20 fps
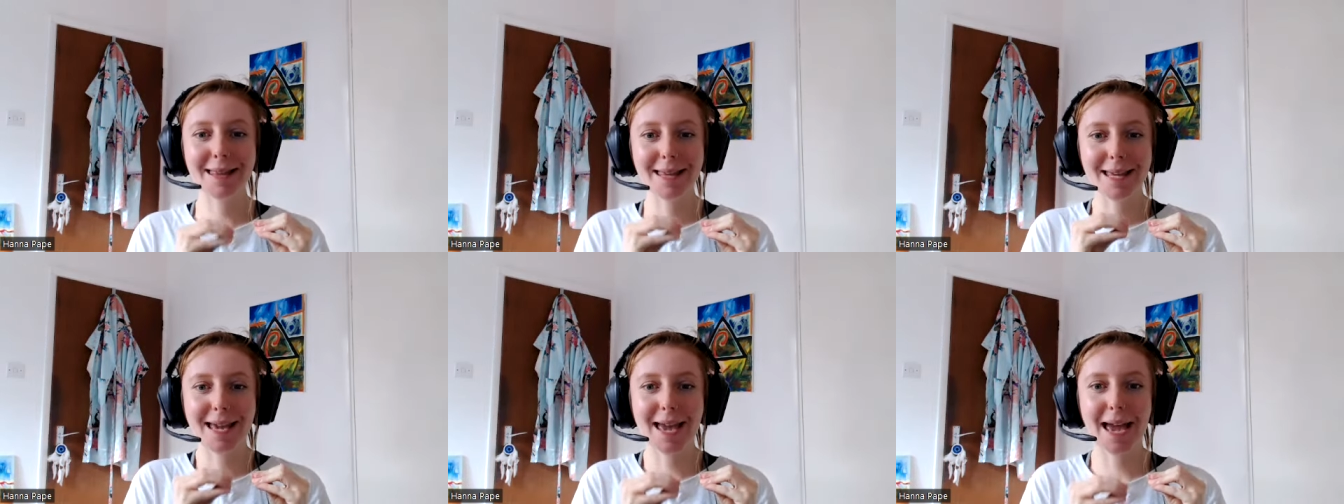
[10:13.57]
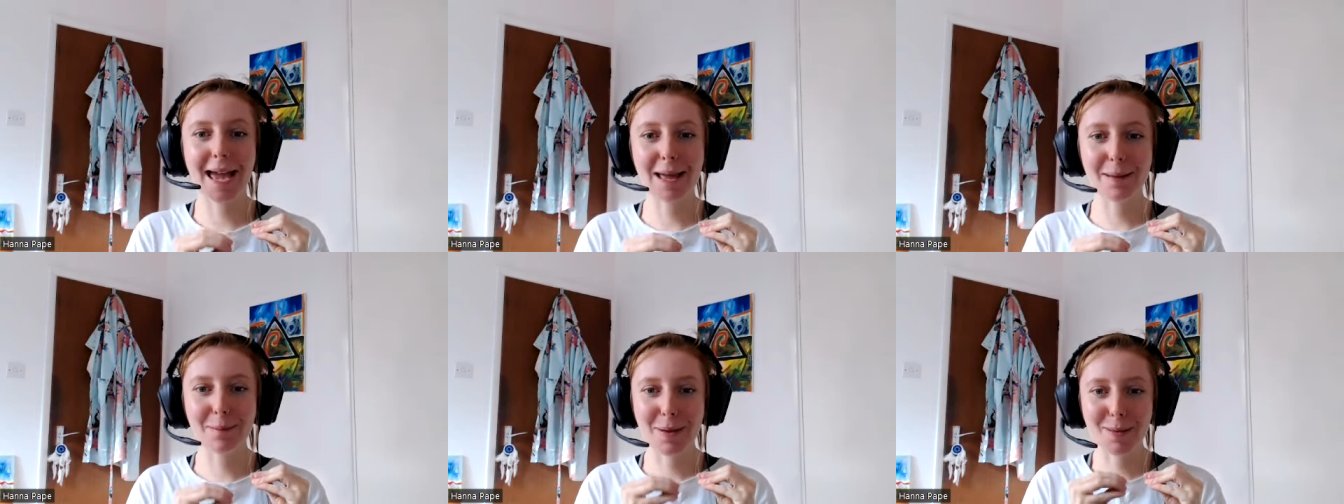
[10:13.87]
the
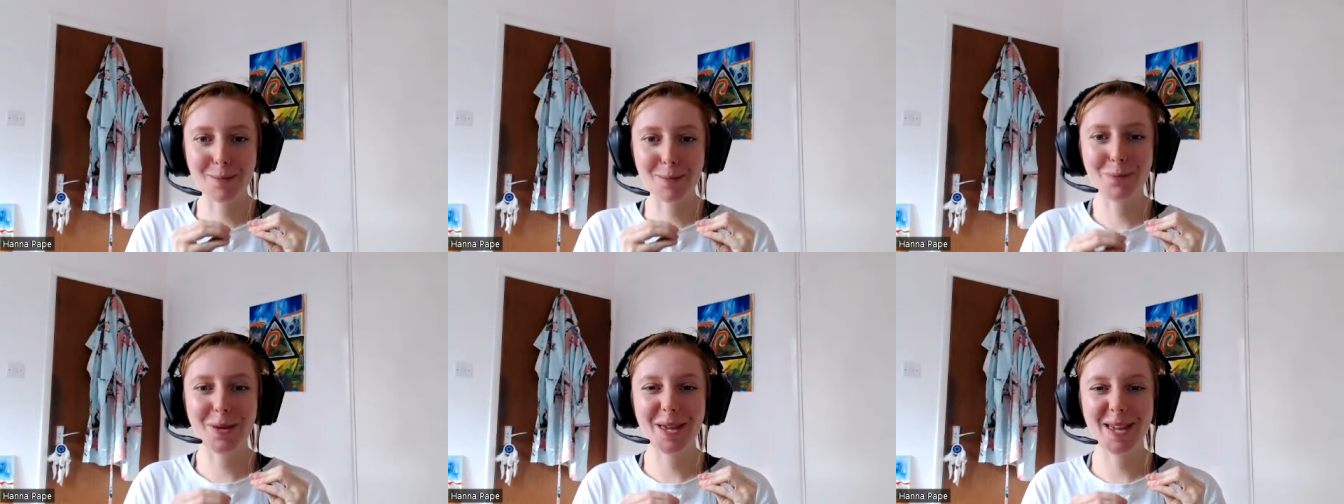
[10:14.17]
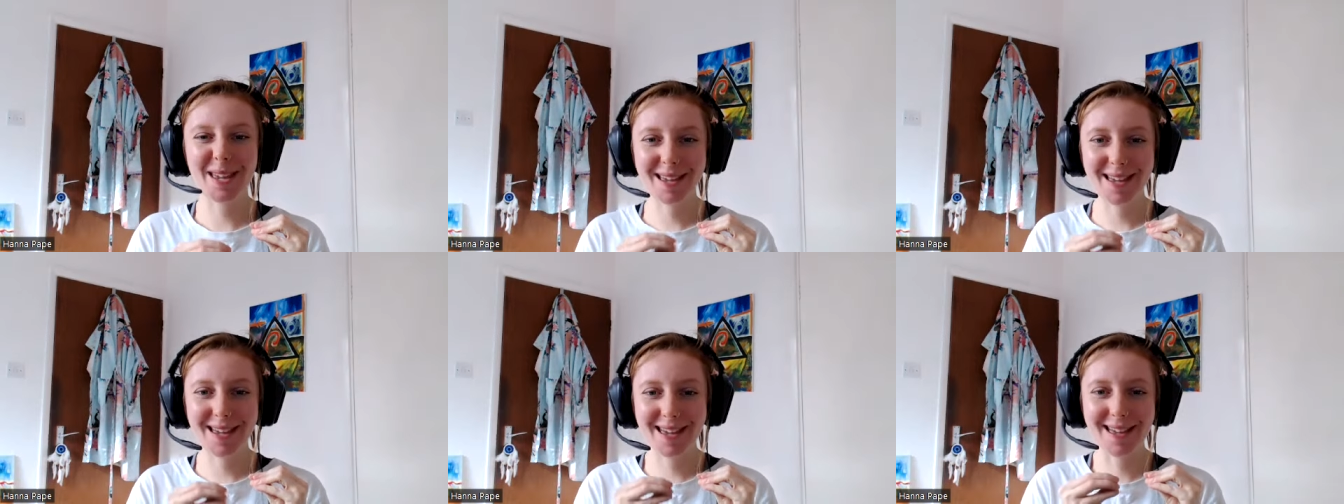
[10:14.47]
game and
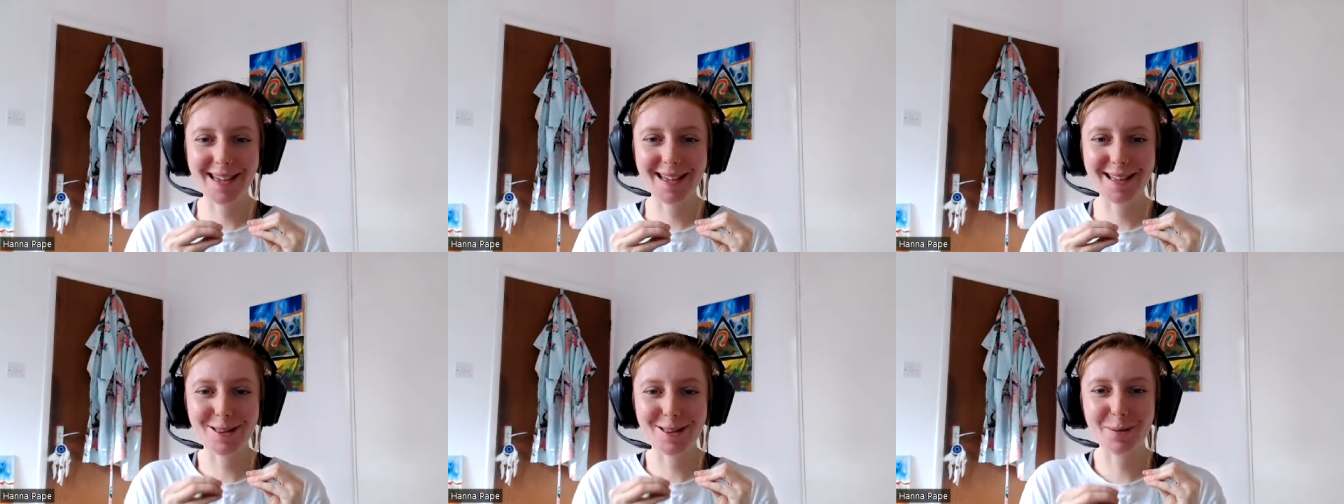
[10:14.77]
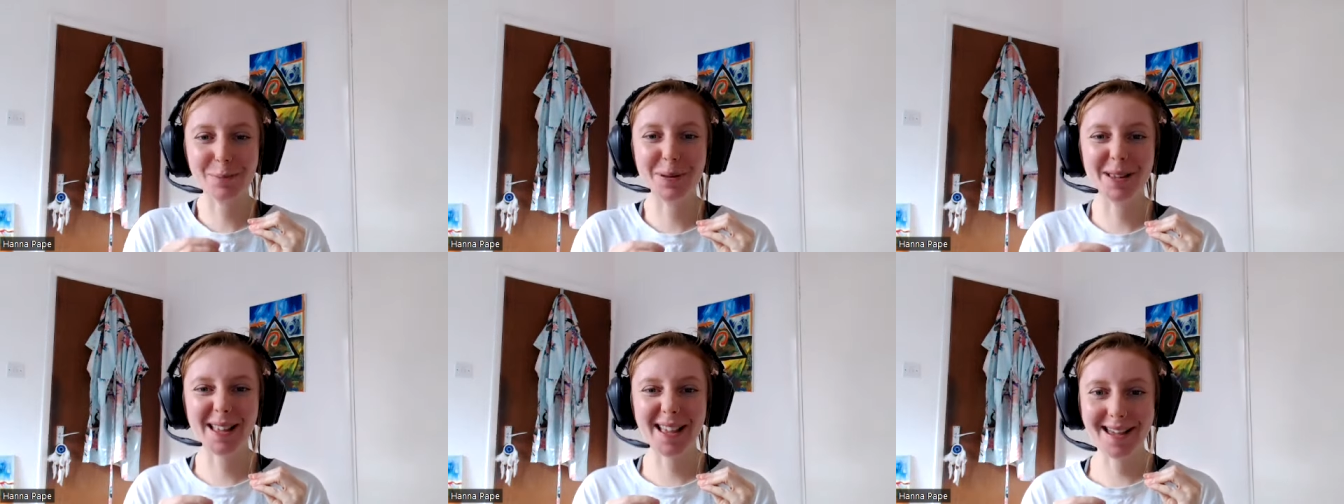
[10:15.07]
being here to
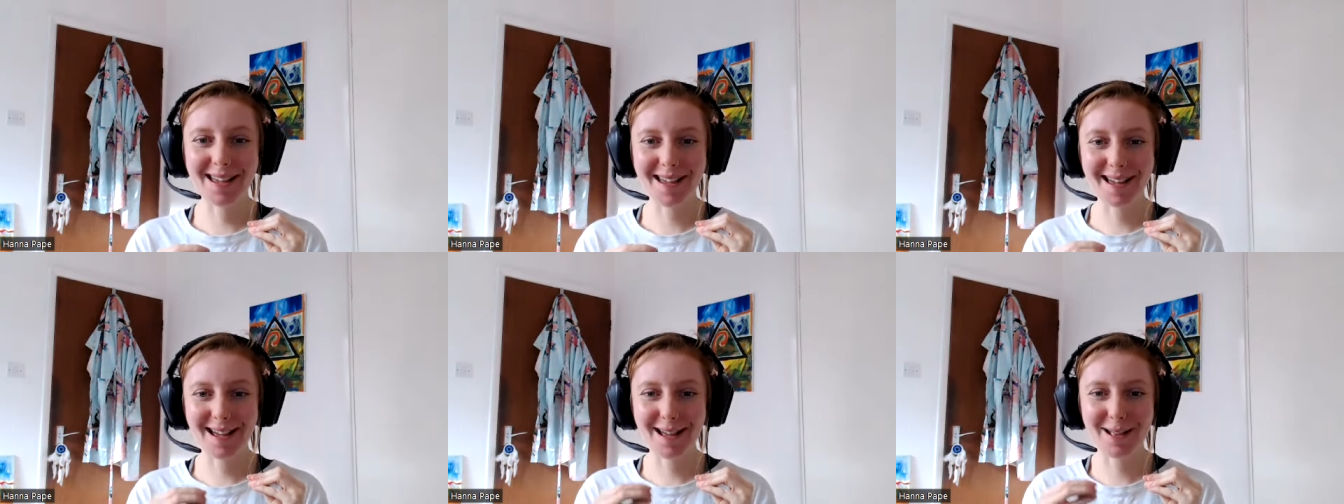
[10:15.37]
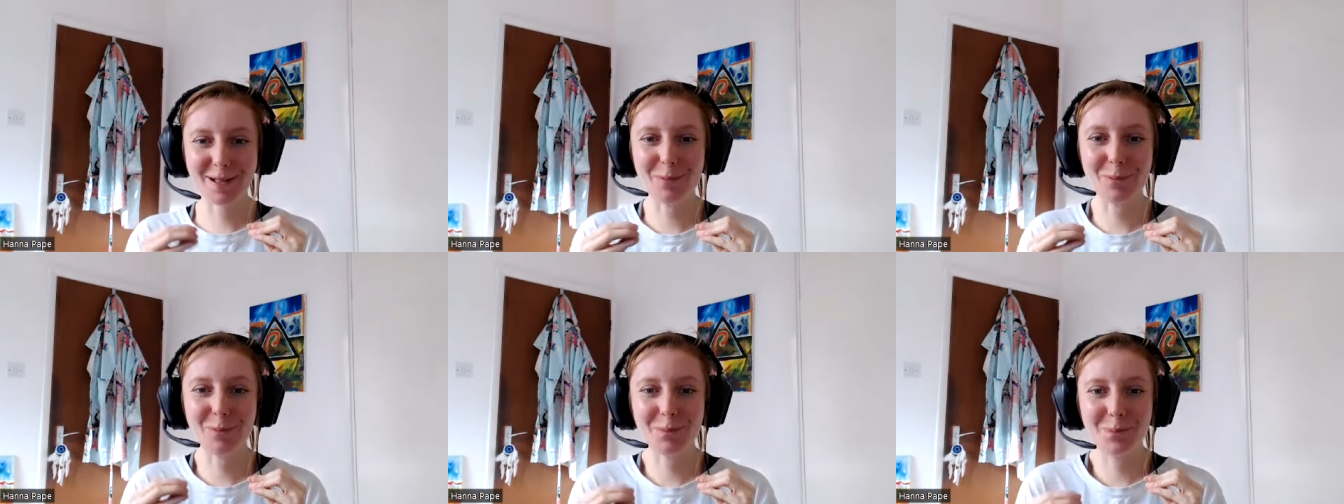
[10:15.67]
play it
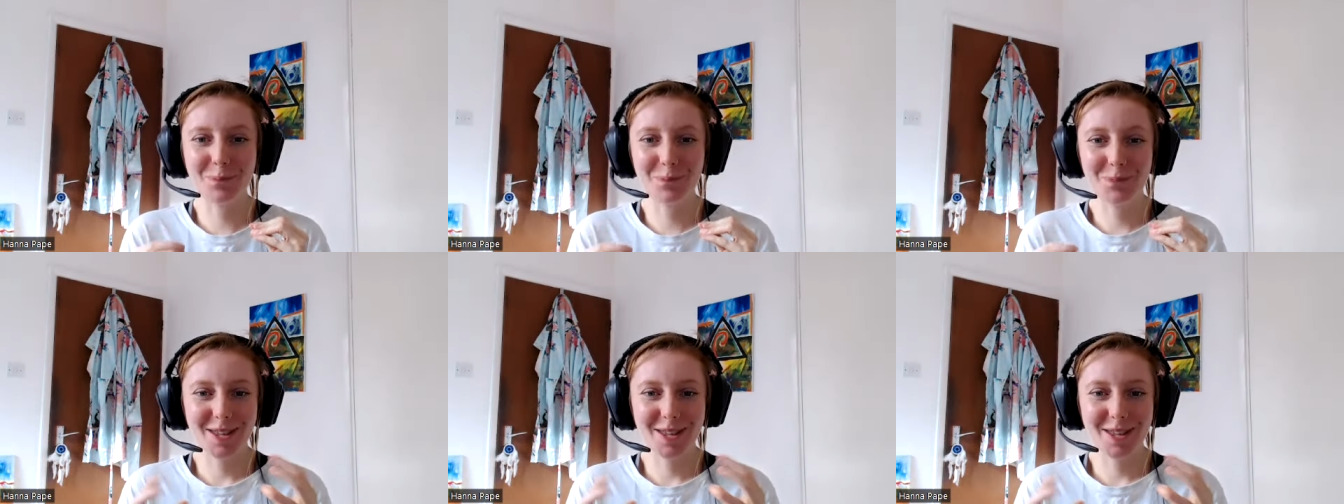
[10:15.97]
and